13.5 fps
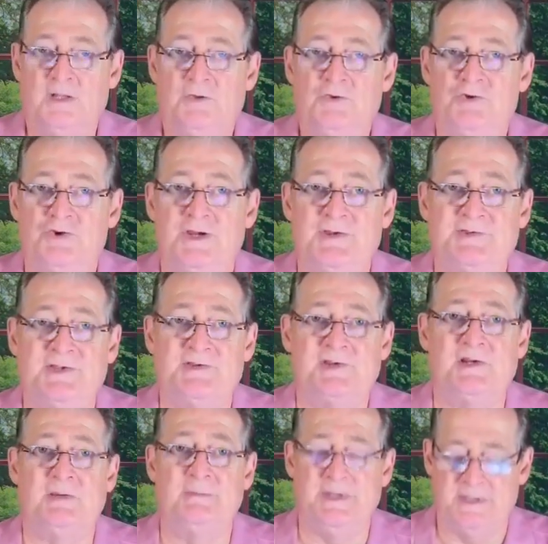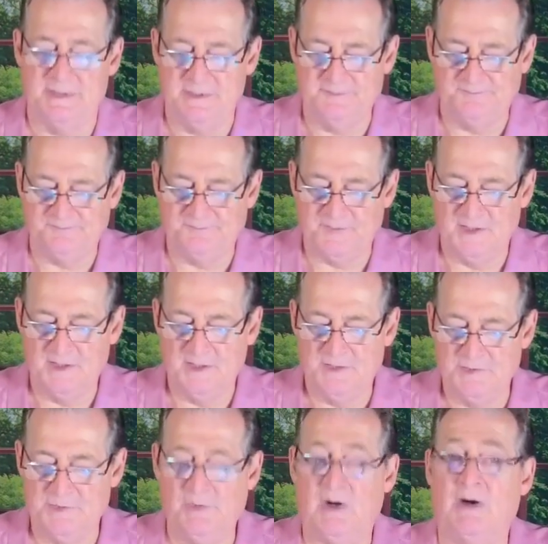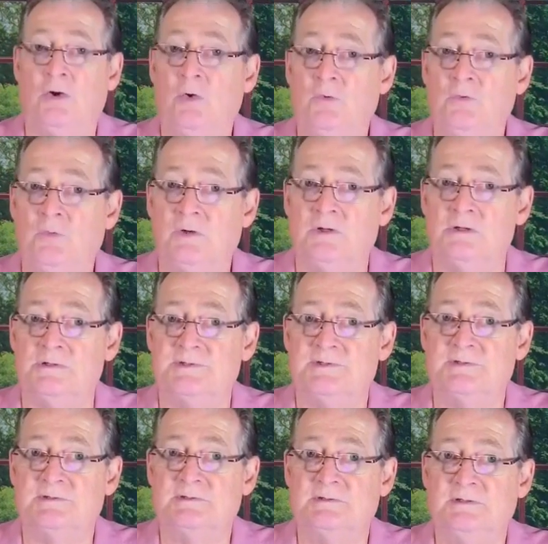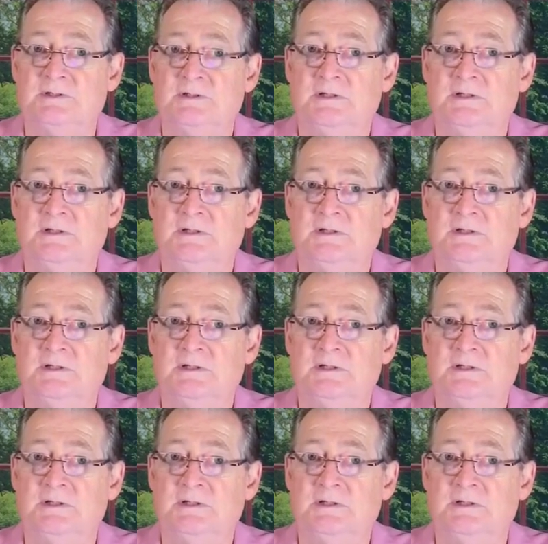just as committed to our own words mm-hmm.